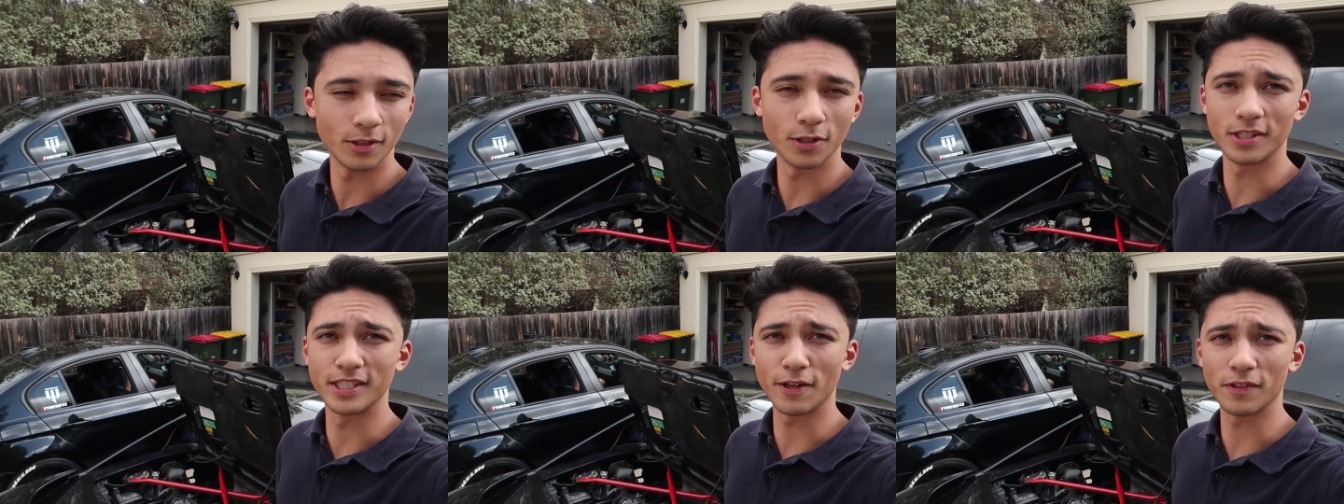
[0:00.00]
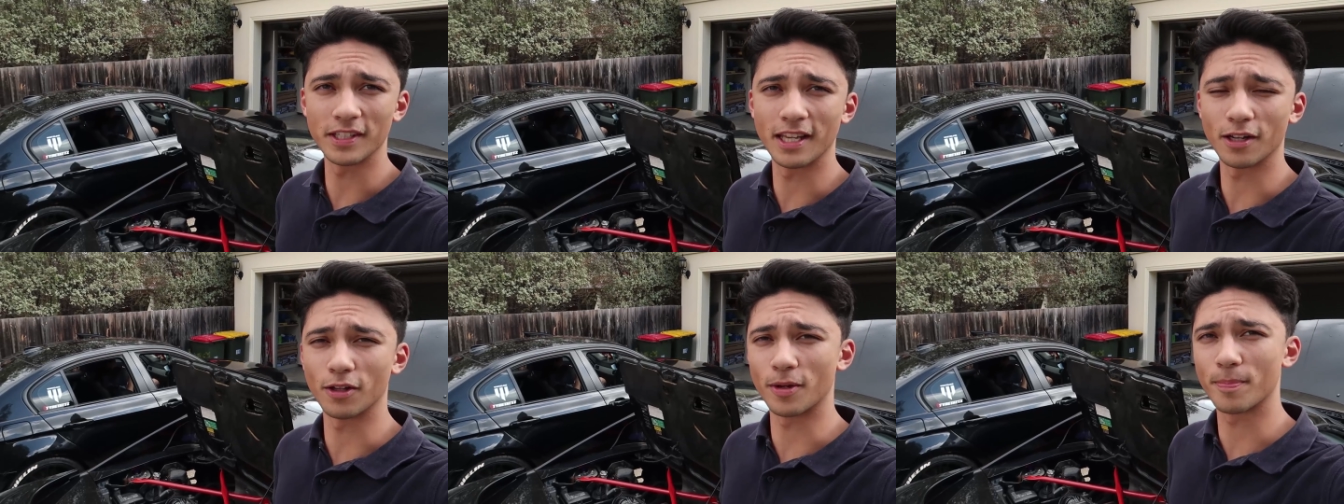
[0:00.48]
You can definitely
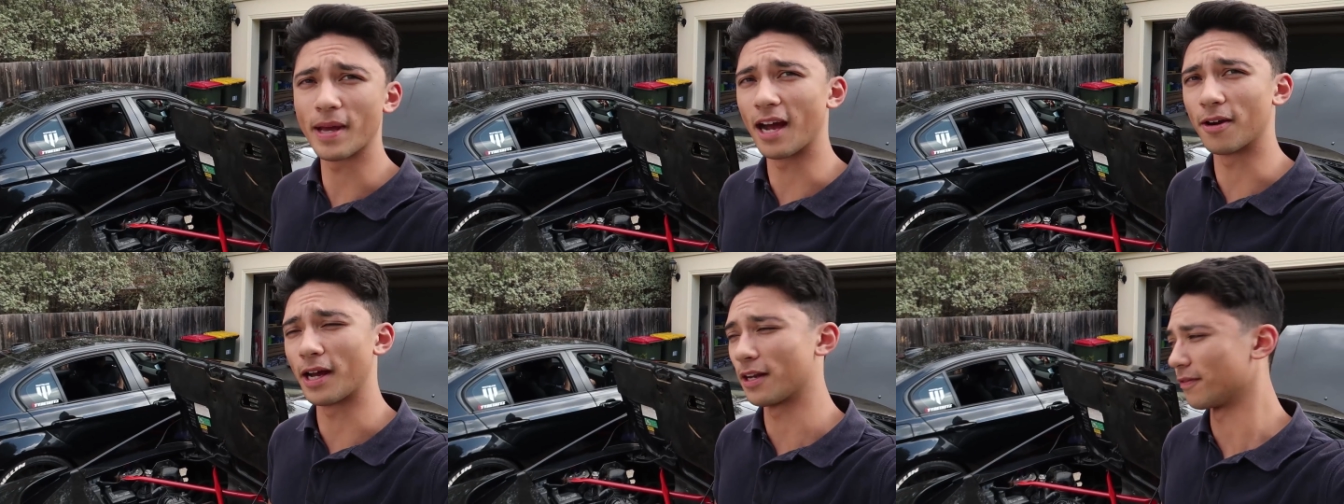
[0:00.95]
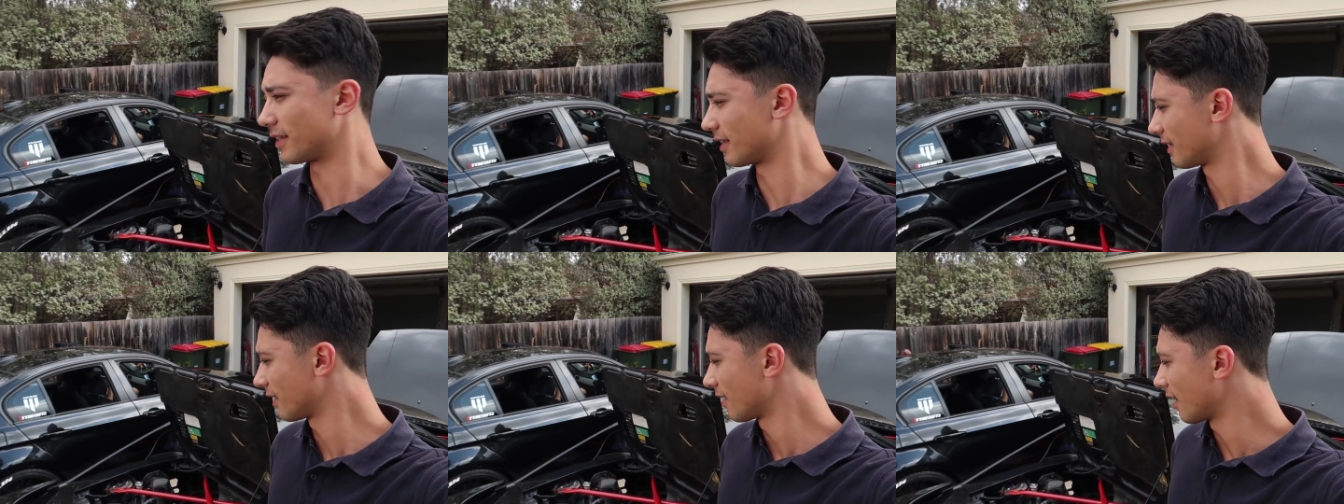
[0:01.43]
get a lot of power out of it.
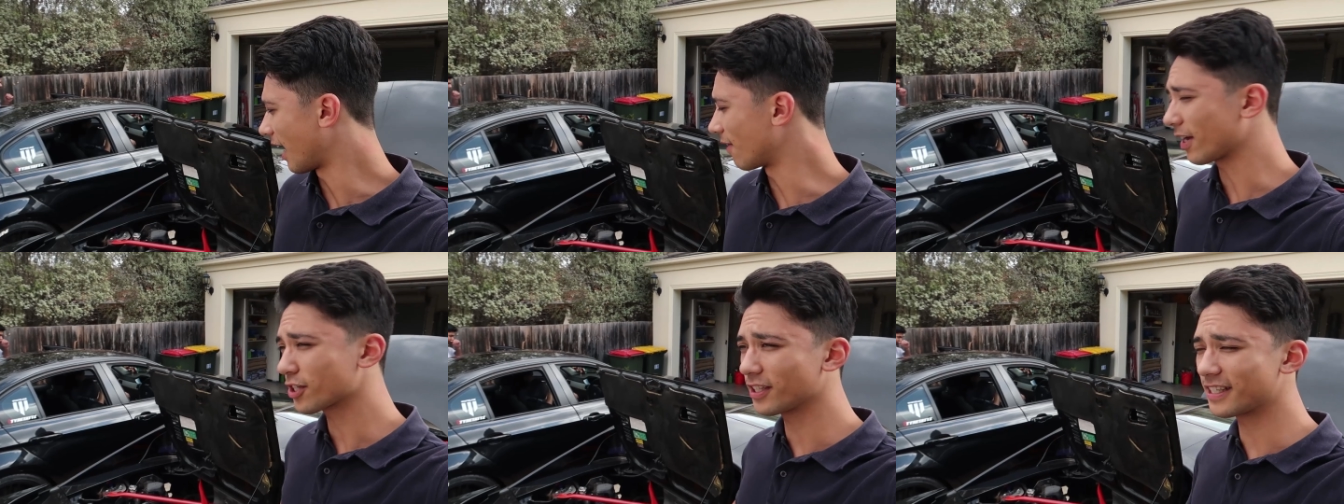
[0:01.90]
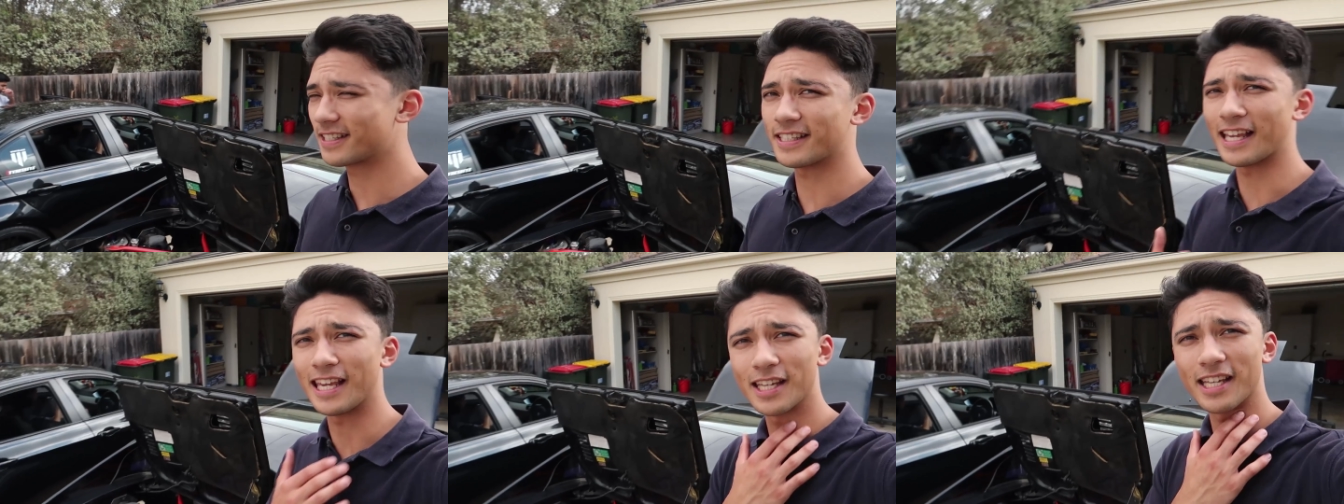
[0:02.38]
I've actually
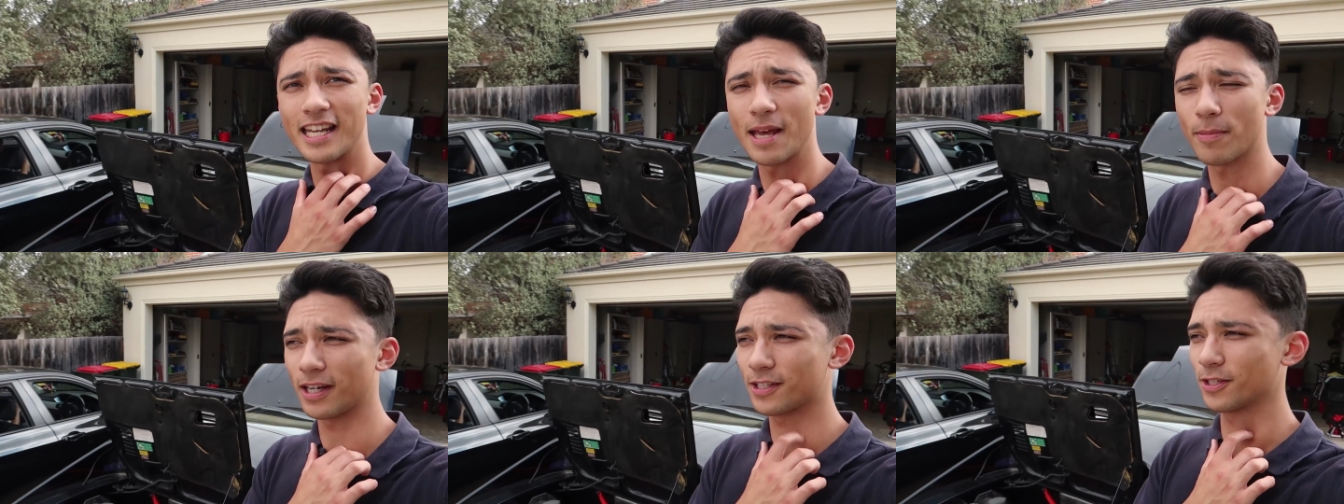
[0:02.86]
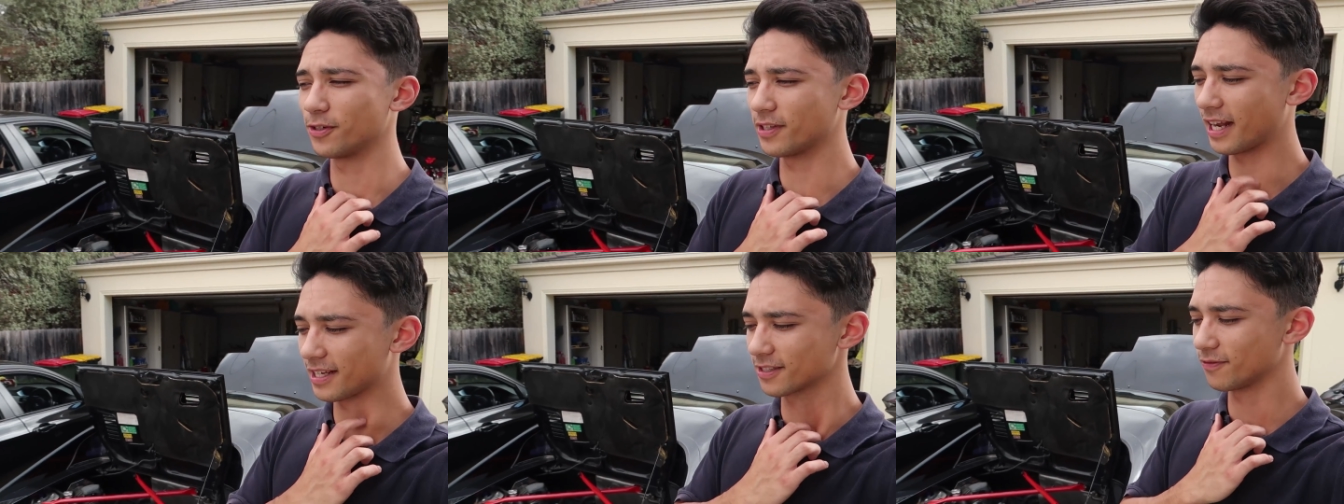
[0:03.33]
seen an
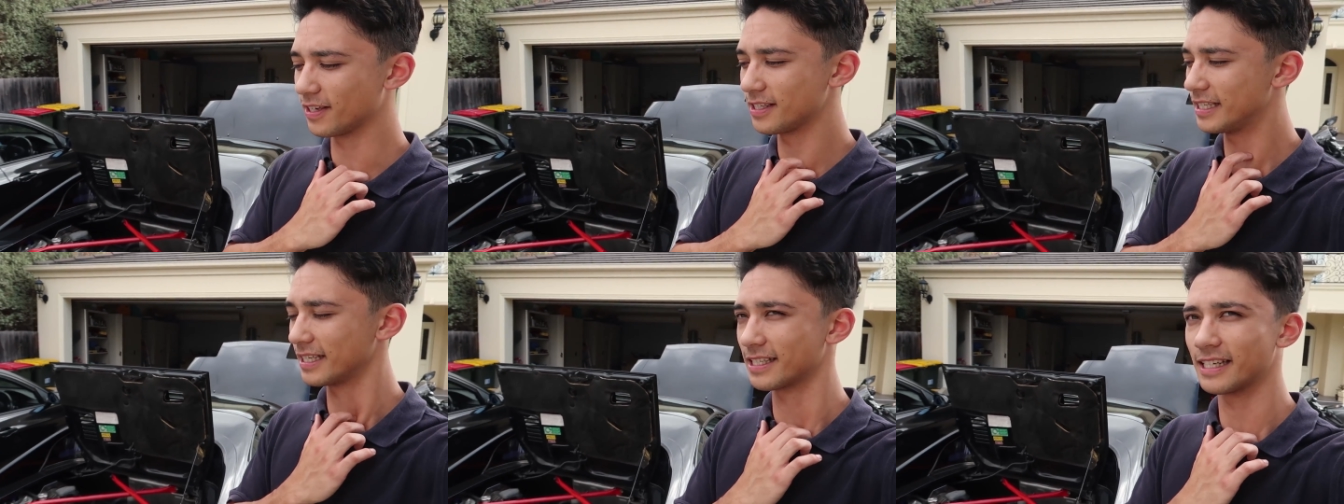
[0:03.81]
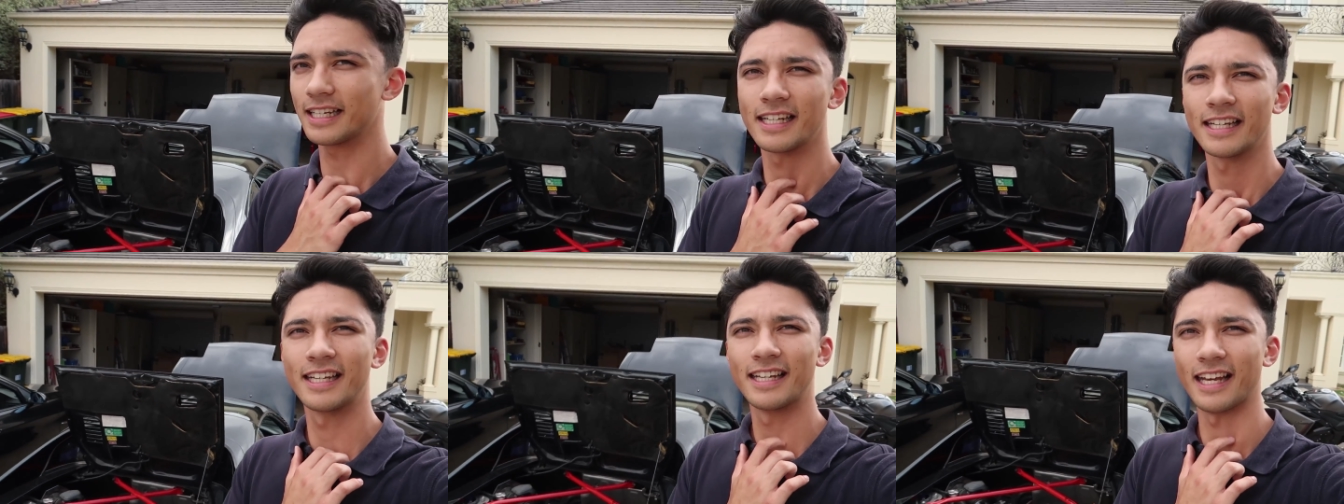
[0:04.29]
MR2 that has a V6 in
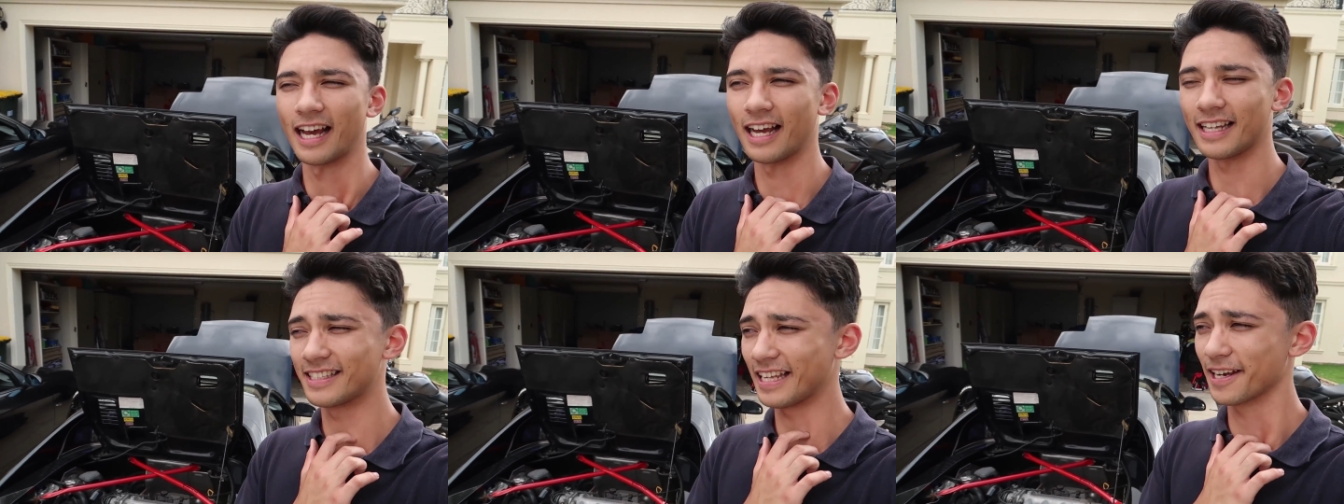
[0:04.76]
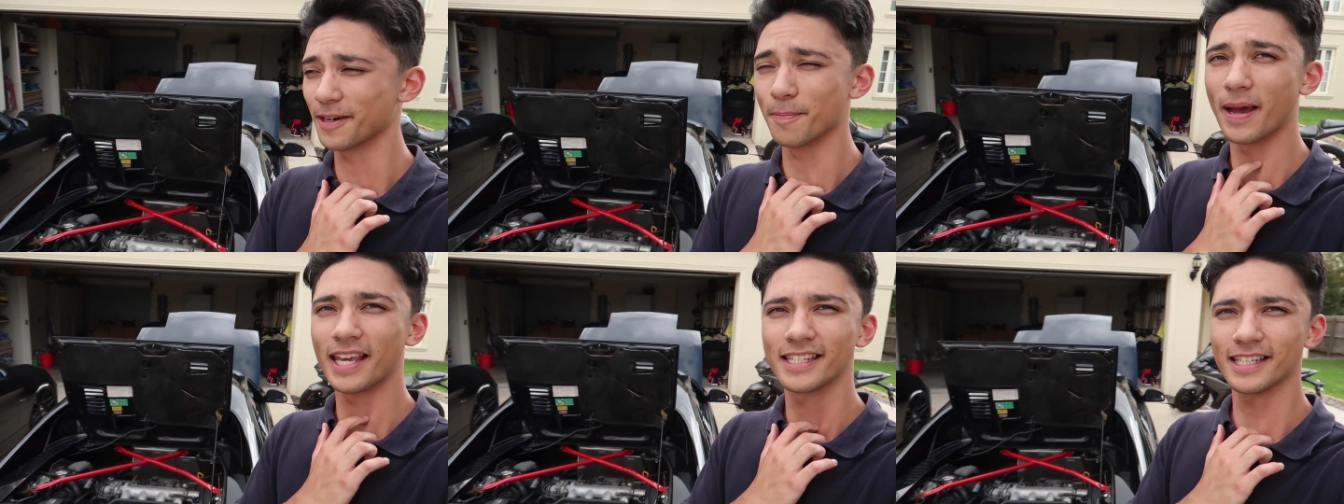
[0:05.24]
it. Uh, it sounded
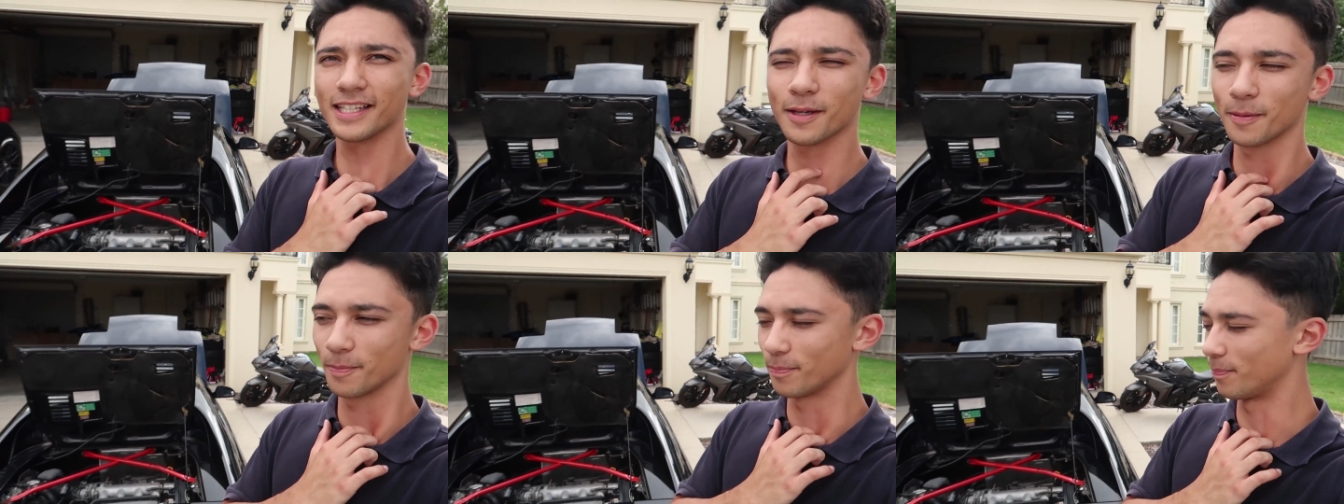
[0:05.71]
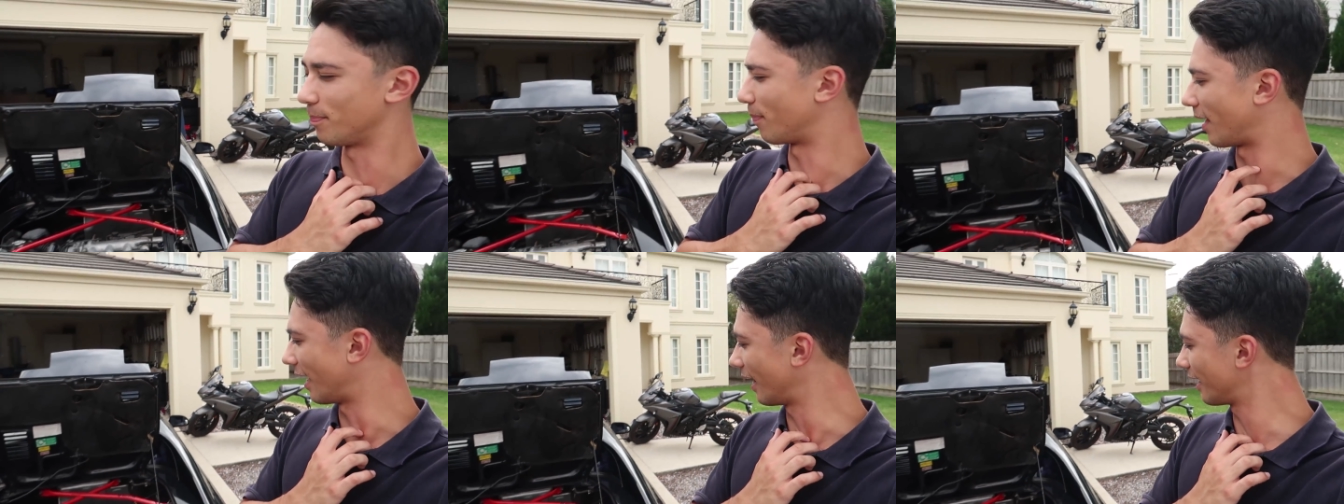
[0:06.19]
amazing,
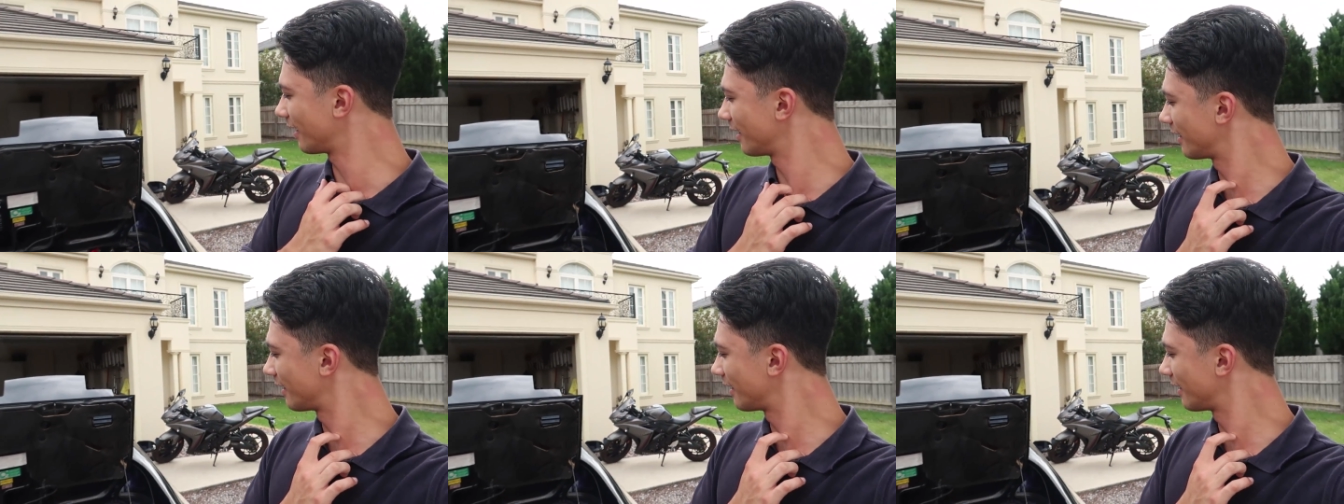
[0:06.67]
but